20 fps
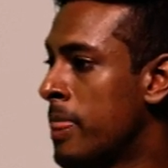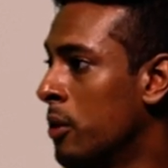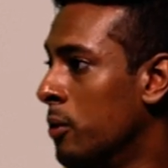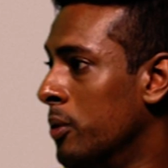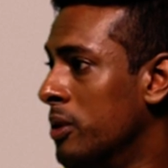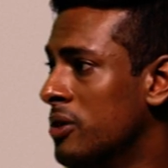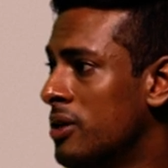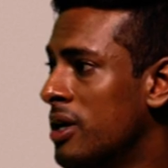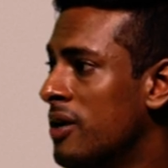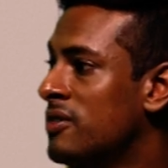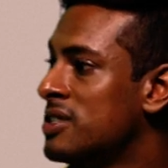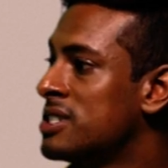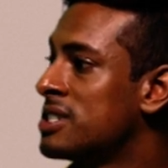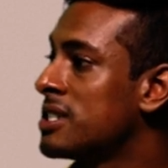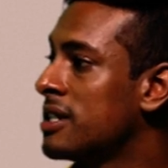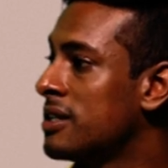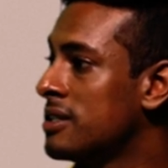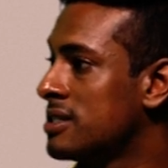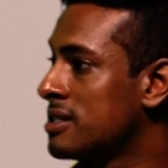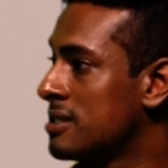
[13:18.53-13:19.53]
We don't have a
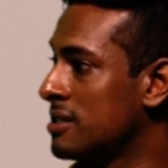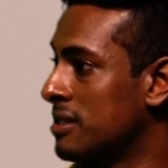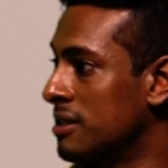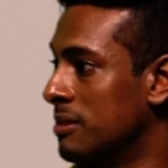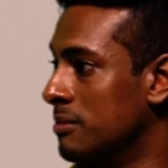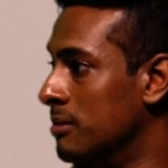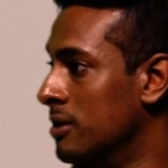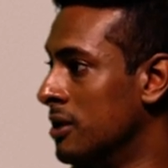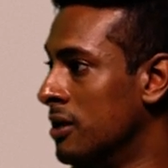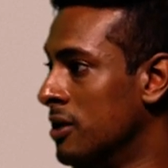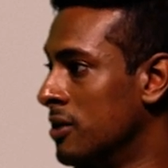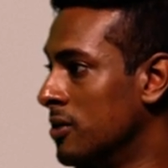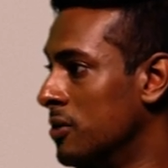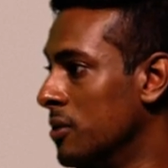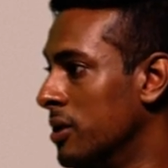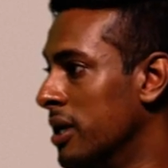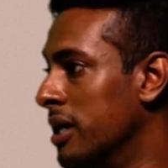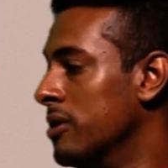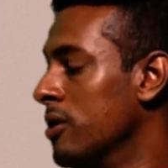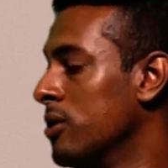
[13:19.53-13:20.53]
sales team to
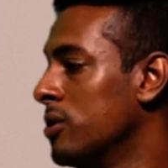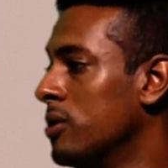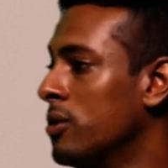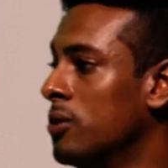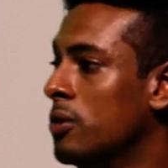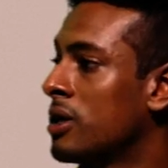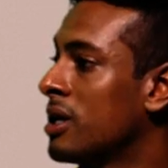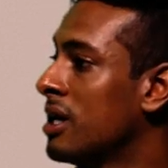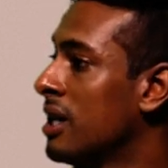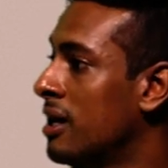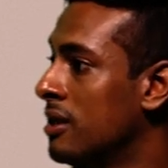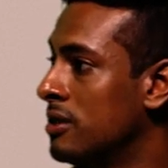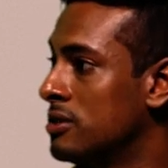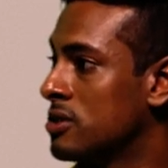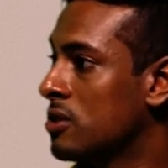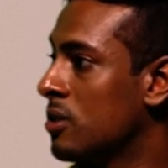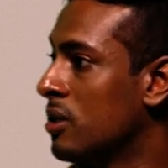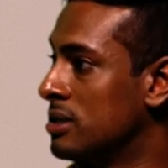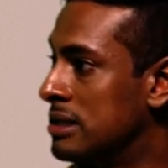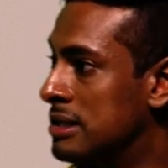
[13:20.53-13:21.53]
get on new clients
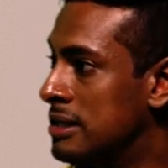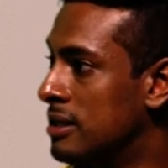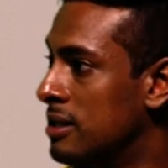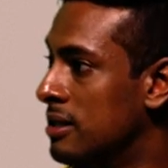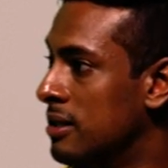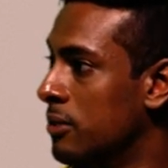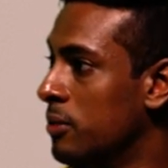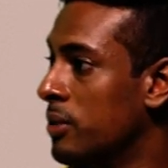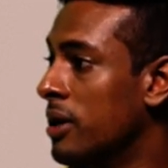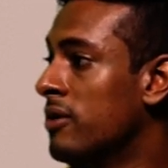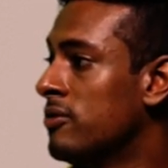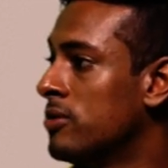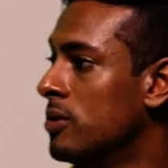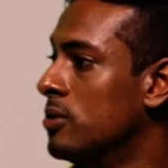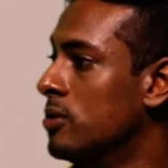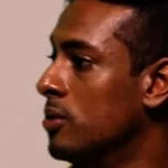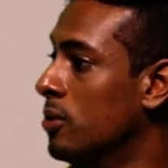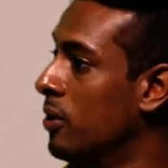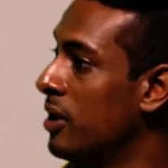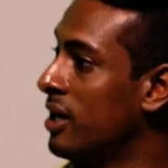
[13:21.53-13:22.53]
constantly. We have to
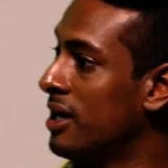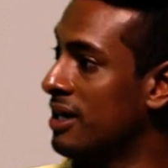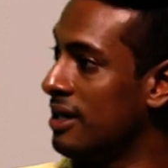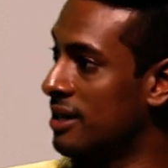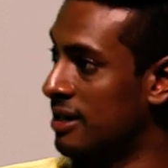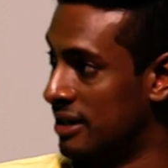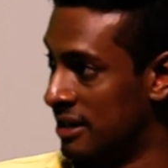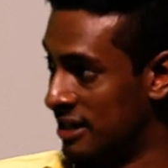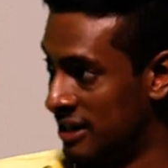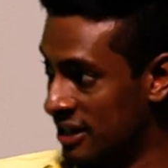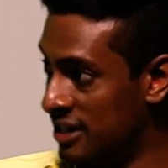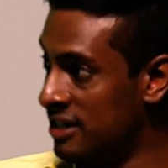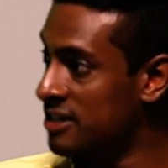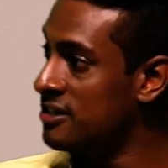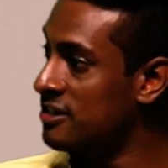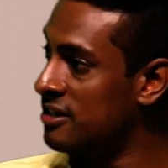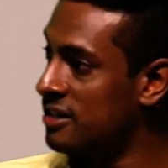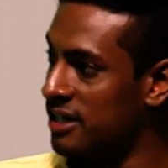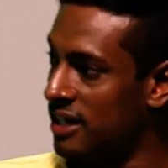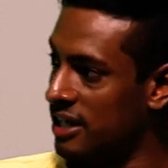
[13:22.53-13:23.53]
do
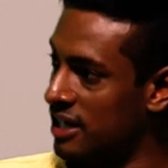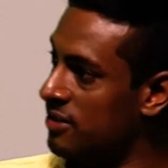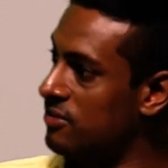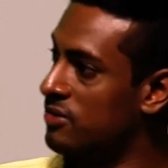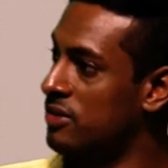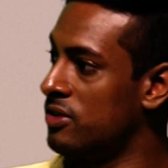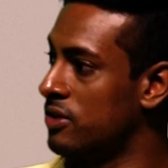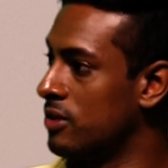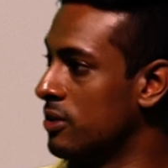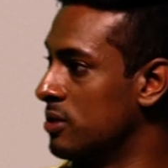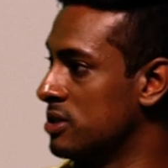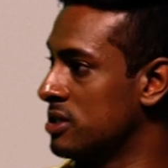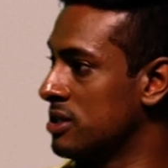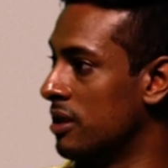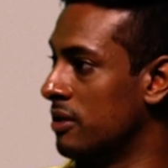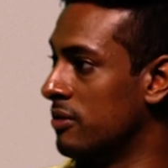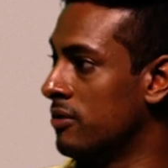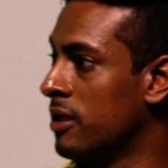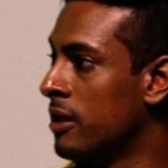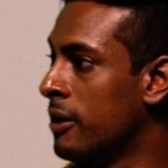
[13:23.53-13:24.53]
literally everything
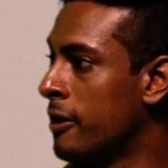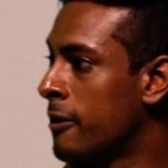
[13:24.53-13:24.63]
yourself.